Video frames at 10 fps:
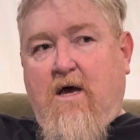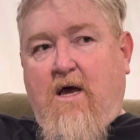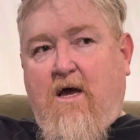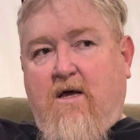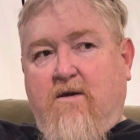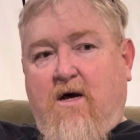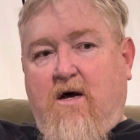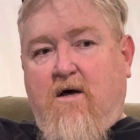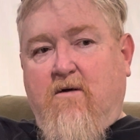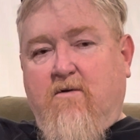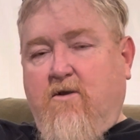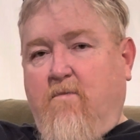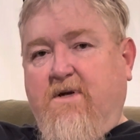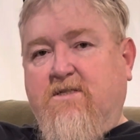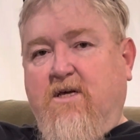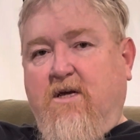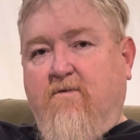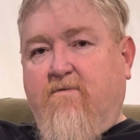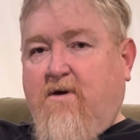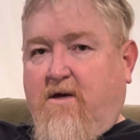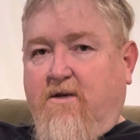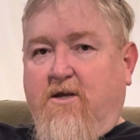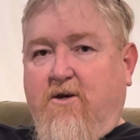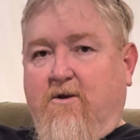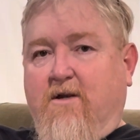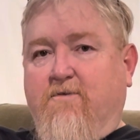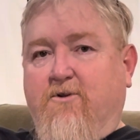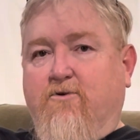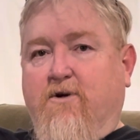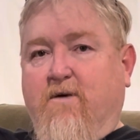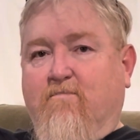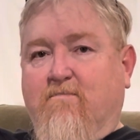And don't be Steve, and continue living the dream.